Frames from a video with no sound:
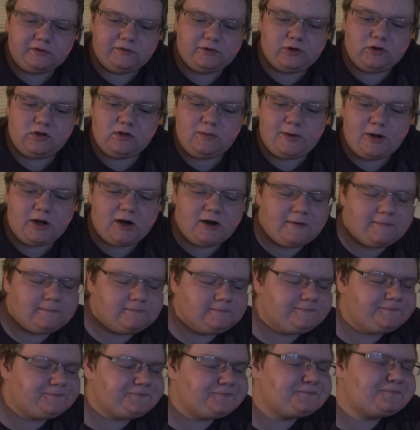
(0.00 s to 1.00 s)
granola bar,
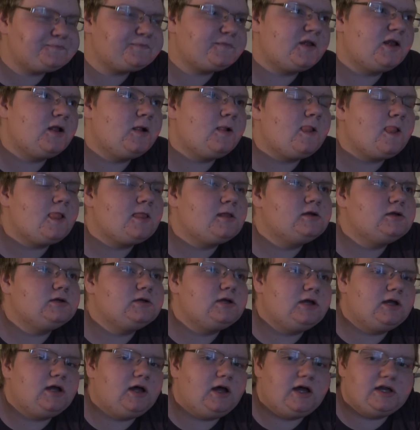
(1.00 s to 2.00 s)

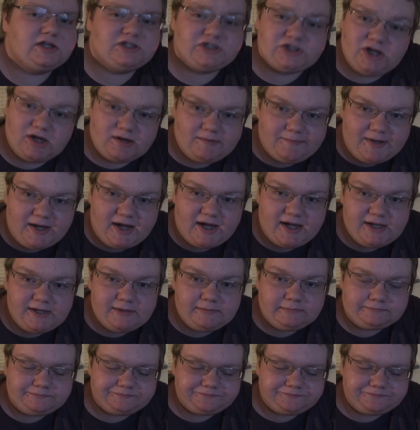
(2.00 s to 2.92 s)
uh, is not a buy.